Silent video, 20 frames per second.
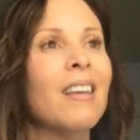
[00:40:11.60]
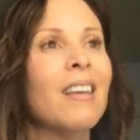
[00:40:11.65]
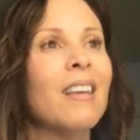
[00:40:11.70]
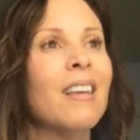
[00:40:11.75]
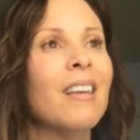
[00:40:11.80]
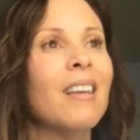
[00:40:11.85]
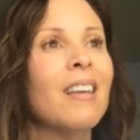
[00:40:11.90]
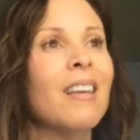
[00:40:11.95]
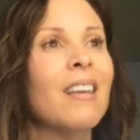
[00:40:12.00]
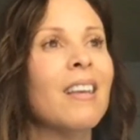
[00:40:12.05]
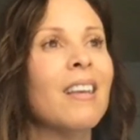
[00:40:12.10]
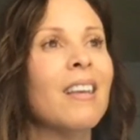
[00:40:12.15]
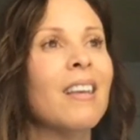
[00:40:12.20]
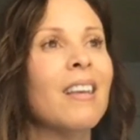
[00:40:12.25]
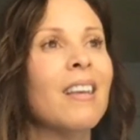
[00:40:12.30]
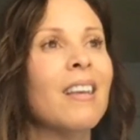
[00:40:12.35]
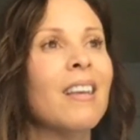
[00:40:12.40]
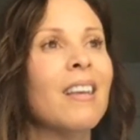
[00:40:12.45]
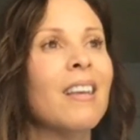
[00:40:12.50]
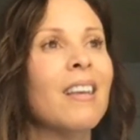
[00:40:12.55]
people
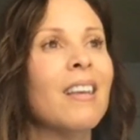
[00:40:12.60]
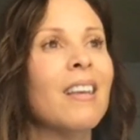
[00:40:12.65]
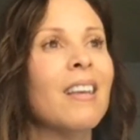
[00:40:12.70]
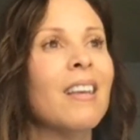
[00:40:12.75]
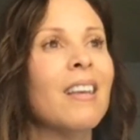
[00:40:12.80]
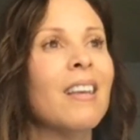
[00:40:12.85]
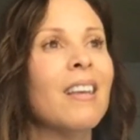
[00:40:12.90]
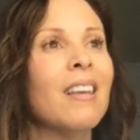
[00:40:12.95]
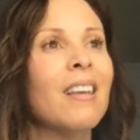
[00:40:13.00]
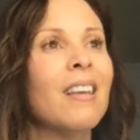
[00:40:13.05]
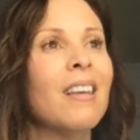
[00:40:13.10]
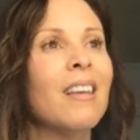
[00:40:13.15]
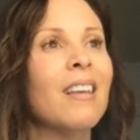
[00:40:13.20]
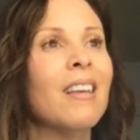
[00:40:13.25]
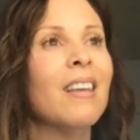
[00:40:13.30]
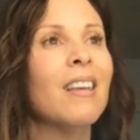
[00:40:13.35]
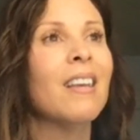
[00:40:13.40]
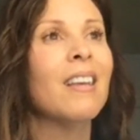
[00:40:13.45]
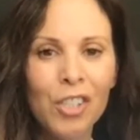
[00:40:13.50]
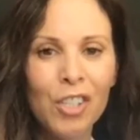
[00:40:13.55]
think in order
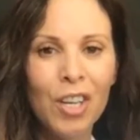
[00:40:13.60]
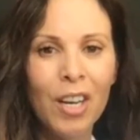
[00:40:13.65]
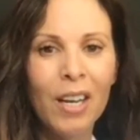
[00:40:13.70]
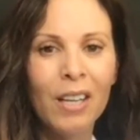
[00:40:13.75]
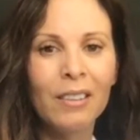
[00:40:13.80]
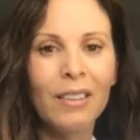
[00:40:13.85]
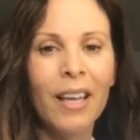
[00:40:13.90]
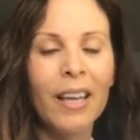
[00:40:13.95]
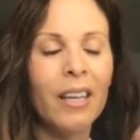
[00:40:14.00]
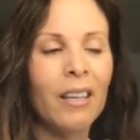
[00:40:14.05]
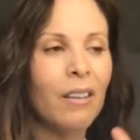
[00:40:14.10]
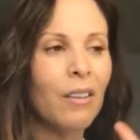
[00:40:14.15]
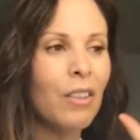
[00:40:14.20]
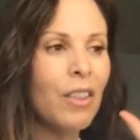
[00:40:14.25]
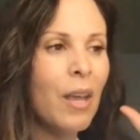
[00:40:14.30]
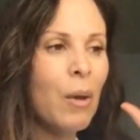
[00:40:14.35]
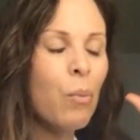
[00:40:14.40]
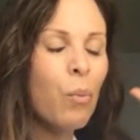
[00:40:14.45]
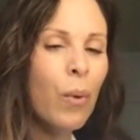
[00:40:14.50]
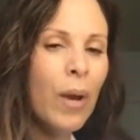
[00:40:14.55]
to change, like
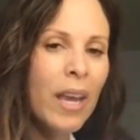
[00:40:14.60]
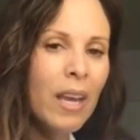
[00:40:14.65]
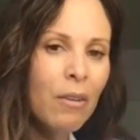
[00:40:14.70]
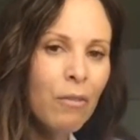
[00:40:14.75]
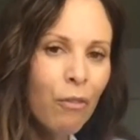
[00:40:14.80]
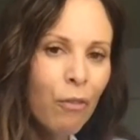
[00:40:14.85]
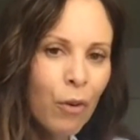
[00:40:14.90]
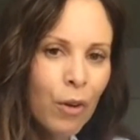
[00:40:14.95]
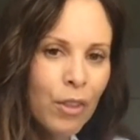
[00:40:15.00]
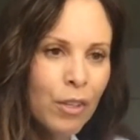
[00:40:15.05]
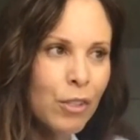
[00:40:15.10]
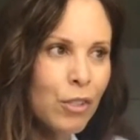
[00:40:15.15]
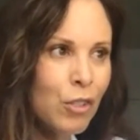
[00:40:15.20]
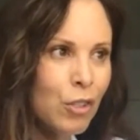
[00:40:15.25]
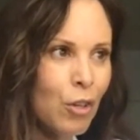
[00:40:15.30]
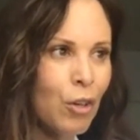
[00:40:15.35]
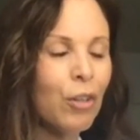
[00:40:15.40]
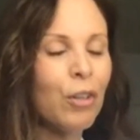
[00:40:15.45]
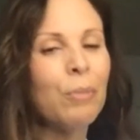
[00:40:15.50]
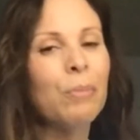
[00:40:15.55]
they wait for the
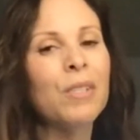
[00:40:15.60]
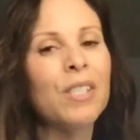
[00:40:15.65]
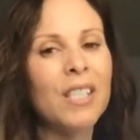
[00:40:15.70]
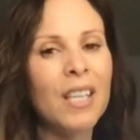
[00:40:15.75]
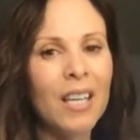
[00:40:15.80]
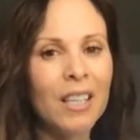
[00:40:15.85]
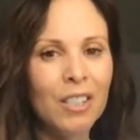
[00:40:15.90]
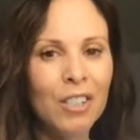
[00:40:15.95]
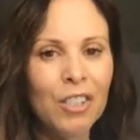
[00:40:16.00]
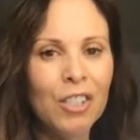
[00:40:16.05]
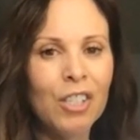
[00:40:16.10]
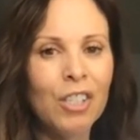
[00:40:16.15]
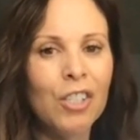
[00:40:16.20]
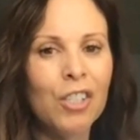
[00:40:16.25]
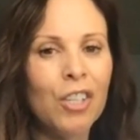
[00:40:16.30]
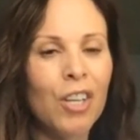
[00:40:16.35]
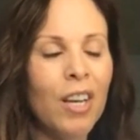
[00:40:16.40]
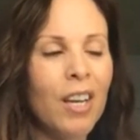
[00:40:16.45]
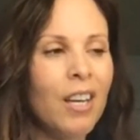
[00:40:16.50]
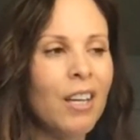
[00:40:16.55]
circumstance to
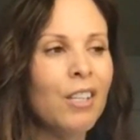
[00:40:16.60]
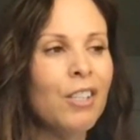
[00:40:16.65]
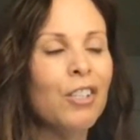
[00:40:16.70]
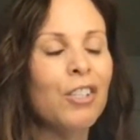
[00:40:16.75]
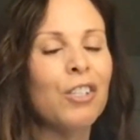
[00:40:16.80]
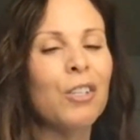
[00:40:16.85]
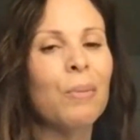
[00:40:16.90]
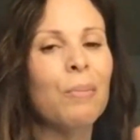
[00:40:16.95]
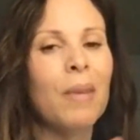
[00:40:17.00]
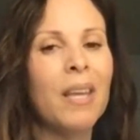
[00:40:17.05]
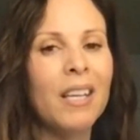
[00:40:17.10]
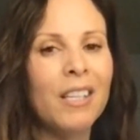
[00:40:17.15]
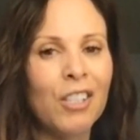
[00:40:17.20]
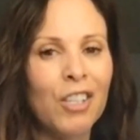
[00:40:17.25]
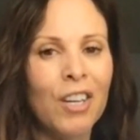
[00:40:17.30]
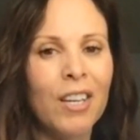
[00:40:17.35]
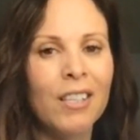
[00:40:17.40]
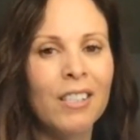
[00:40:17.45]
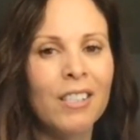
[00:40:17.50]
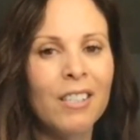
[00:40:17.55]
change to make
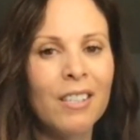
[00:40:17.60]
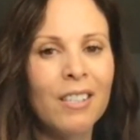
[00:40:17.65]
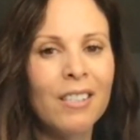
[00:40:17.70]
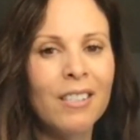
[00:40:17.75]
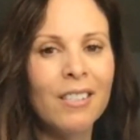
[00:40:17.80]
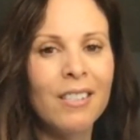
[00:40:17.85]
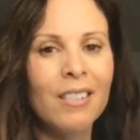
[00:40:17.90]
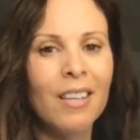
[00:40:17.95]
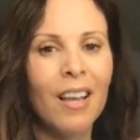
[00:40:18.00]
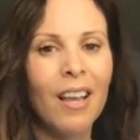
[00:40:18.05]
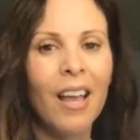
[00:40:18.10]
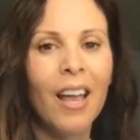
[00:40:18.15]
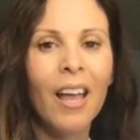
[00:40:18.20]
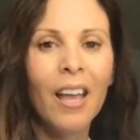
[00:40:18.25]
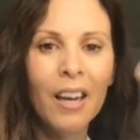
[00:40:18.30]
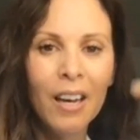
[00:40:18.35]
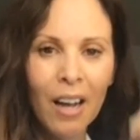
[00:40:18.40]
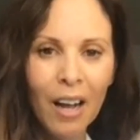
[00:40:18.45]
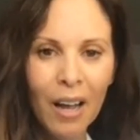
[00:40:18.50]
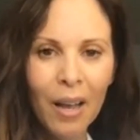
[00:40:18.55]
changes.
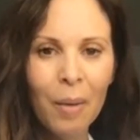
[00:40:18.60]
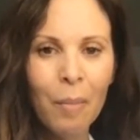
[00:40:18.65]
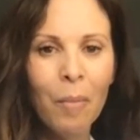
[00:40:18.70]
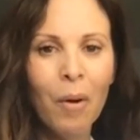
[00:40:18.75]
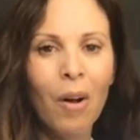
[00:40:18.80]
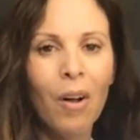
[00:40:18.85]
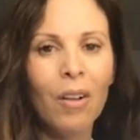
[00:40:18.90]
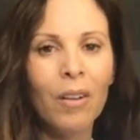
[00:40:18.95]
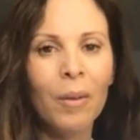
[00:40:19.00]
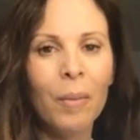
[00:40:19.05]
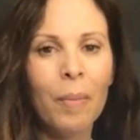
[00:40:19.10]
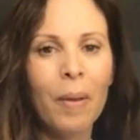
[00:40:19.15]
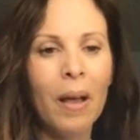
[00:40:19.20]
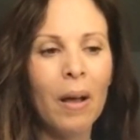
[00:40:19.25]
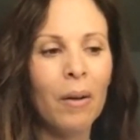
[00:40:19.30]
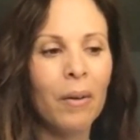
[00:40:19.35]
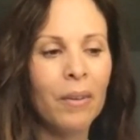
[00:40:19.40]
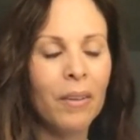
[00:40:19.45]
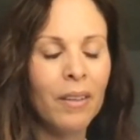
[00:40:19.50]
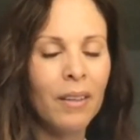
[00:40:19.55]
And I'm all
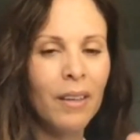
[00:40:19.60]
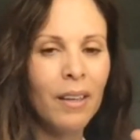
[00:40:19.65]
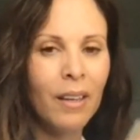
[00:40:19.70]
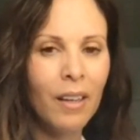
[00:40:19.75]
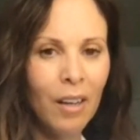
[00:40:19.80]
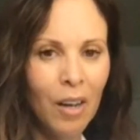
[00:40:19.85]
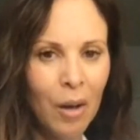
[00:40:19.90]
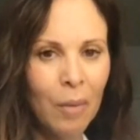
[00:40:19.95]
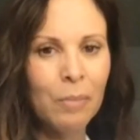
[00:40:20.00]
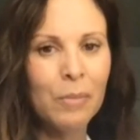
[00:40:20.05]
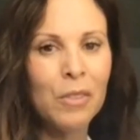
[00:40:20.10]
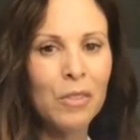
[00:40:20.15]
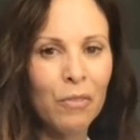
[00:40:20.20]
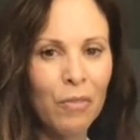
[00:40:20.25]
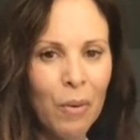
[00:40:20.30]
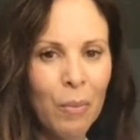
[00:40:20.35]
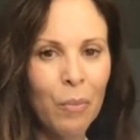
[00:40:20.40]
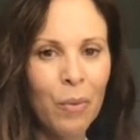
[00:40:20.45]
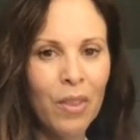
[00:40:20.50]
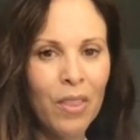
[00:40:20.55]
about it comes
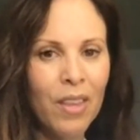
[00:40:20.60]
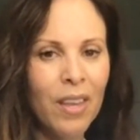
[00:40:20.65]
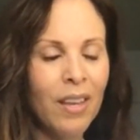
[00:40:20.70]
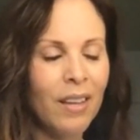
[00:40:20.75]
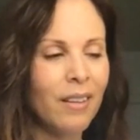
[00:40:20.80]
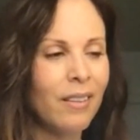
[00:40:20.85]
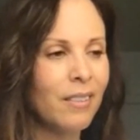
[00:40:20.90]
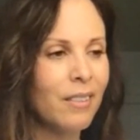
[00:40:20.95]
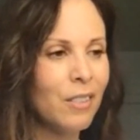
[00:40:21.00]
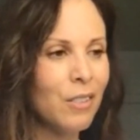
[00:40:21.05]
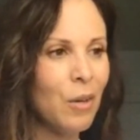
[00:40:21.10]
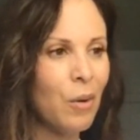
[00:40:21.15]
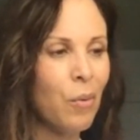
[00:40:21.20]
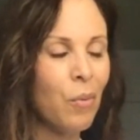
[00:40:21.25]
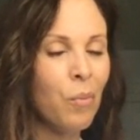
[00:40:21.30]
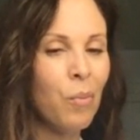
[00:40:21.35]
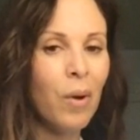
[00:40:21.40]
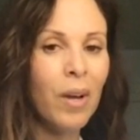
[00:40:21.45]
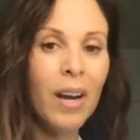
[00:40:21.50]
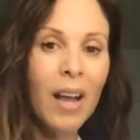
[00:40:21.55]
from within. So
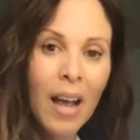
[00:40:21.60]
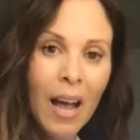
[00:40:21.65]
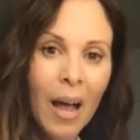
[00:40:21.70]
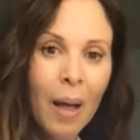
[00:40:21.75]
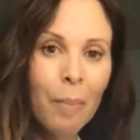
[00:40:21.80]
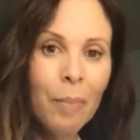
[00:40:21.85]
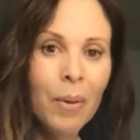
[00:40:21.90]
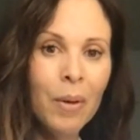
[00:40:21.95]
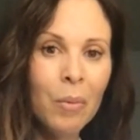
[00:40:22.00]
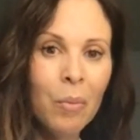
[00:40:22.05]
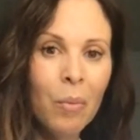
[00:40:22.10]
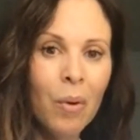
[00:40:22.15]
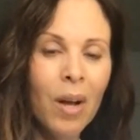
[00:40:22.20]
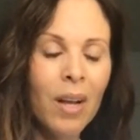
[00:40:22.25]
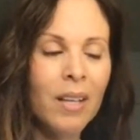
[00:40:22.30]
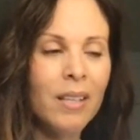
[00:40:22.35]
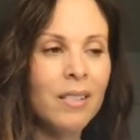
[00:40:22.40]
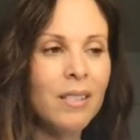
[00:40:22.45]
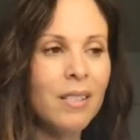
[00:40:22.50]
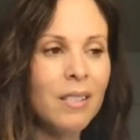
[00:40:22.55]
what happened
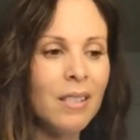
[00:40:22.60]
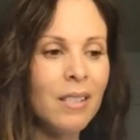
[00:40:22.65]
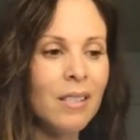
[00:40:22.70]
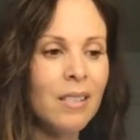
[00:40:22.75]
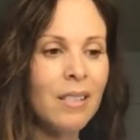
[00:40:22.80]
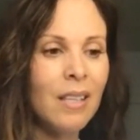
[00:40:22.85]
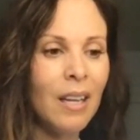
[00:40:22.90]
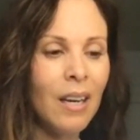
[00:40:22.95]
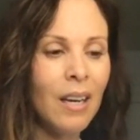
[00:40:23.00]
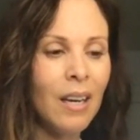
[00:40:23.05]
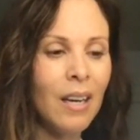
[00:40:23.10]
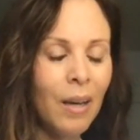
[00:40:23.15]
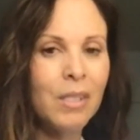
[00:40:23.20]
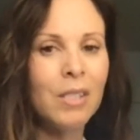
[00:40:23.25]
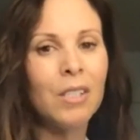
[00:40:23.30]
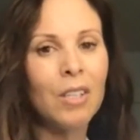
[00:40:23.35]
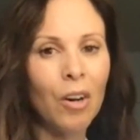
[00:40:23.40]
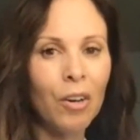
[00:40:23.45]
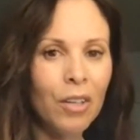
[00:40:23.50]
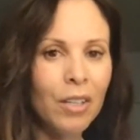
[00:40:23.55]
is that I would
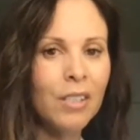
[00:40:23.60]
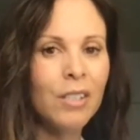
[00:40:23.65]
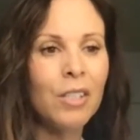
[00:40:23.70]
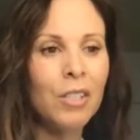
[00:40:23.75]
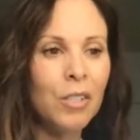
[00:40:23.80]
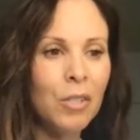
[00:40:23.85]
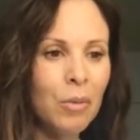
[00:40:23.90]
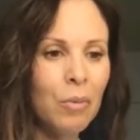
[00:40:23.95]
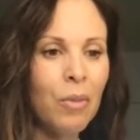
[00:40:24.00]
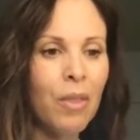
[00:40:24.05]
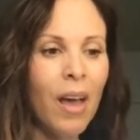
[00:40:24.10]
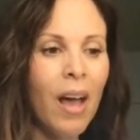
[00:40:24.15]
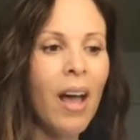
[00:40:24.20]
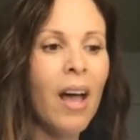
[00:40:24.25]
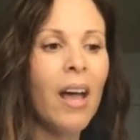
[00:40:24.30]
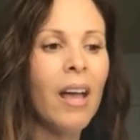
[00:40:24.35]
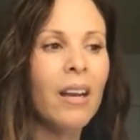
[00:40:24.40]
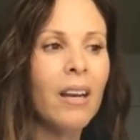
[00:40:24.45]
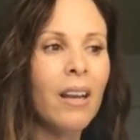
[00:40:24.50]
started to do that